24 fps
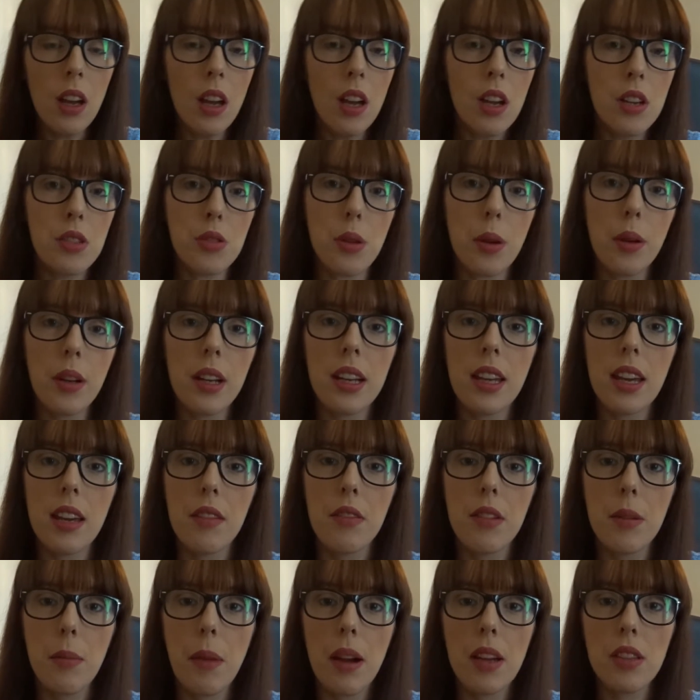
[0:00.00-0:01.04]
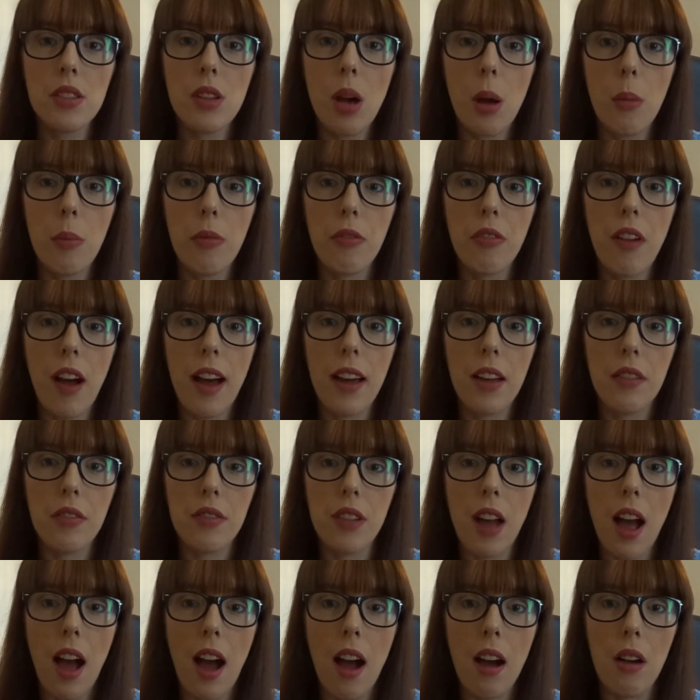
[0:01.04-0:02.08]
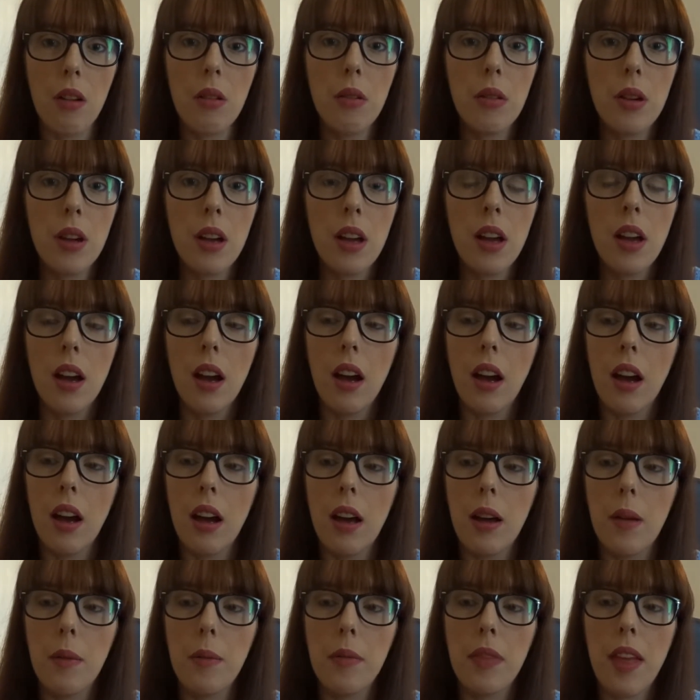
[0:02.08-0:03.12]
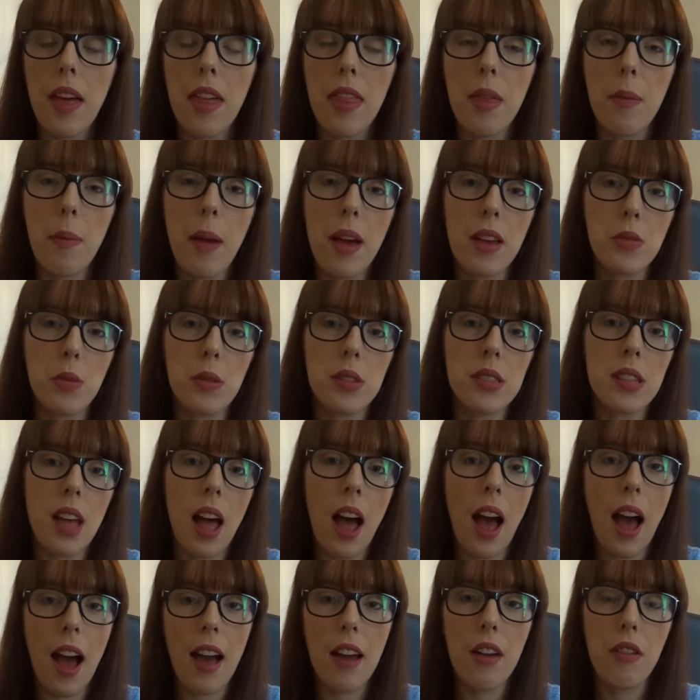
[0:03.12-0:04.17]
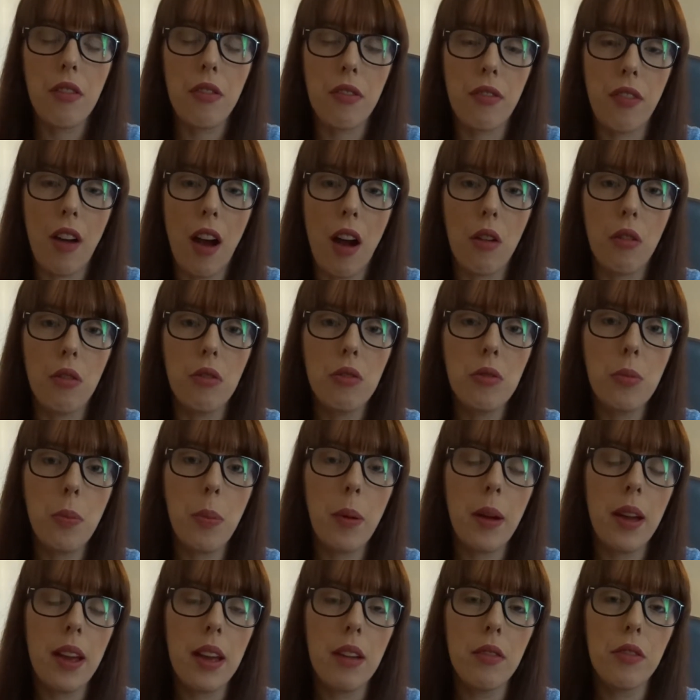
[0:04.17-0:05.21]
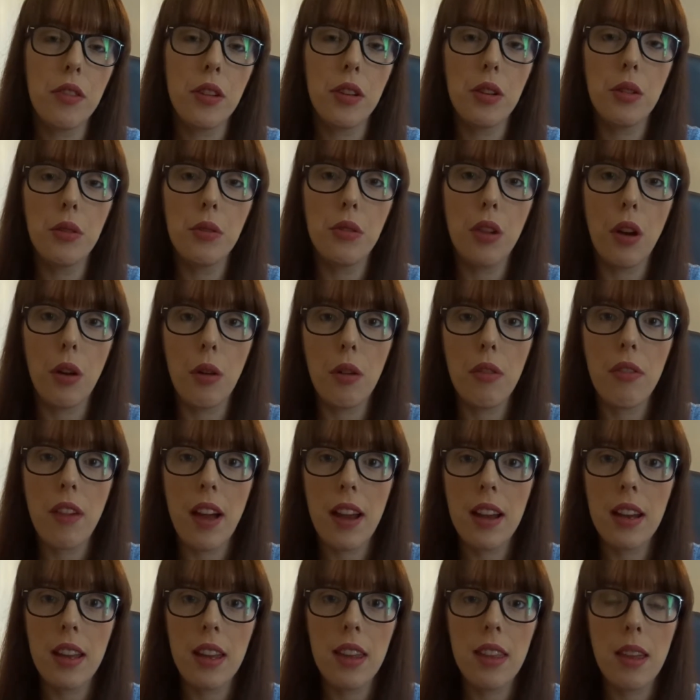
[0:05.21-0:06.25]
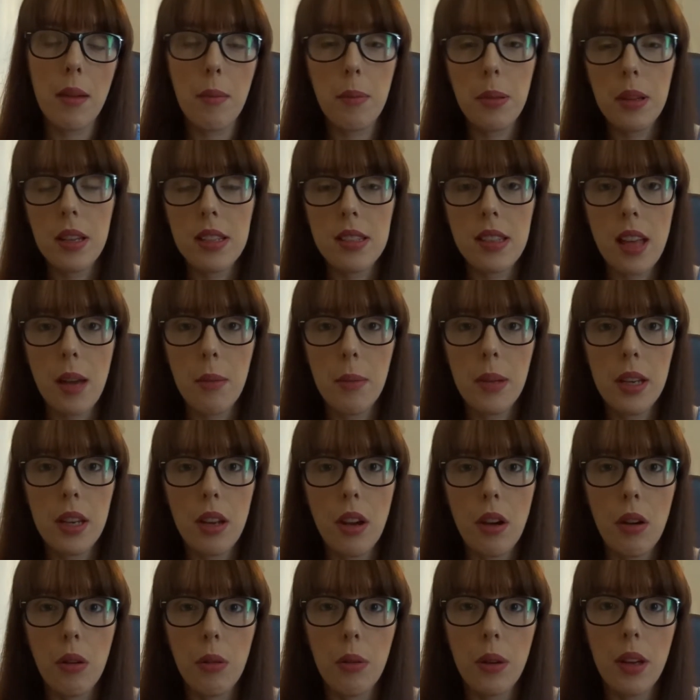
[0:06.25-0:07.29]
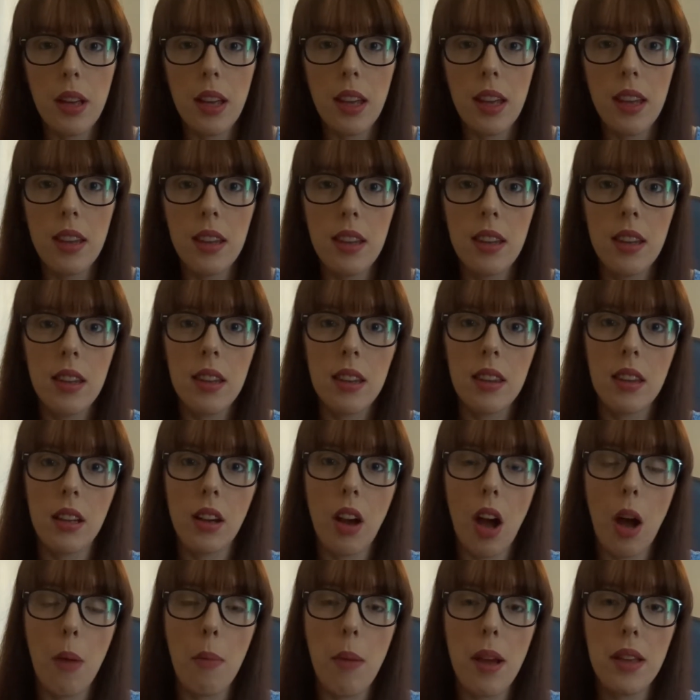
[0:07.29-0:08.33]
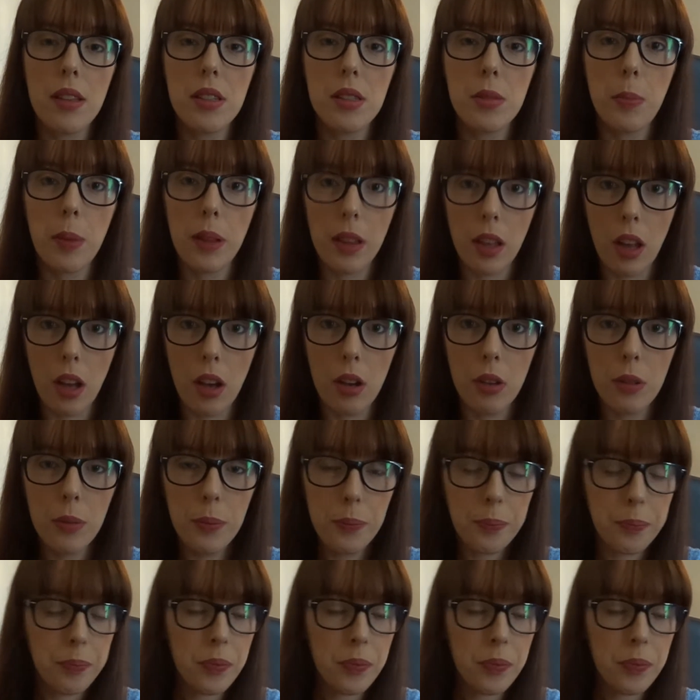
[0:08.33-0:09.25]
So I'm going to give you my top 5 now. They're the best ones that I've found, but if you know of any, then please let me know in the comments below.